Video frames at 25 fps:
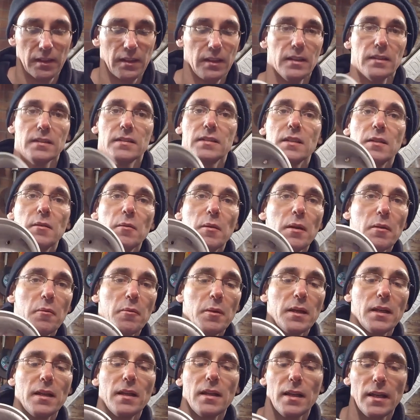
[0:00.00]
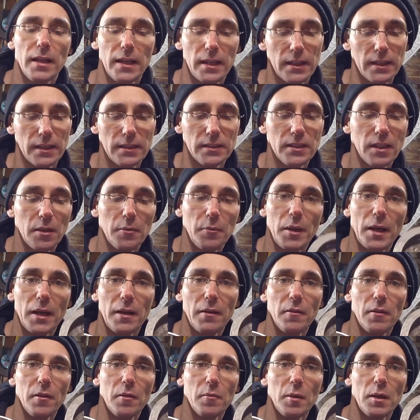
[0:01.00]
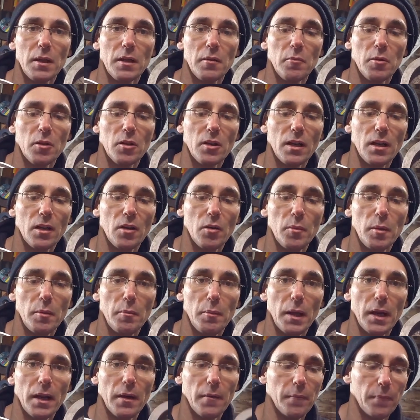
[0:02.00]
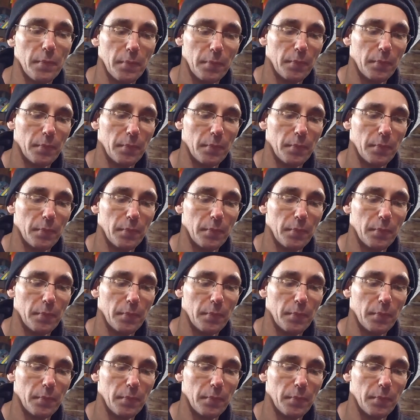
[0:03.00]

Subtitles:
Let's see whether we can clean these up now and make them look a little bit better.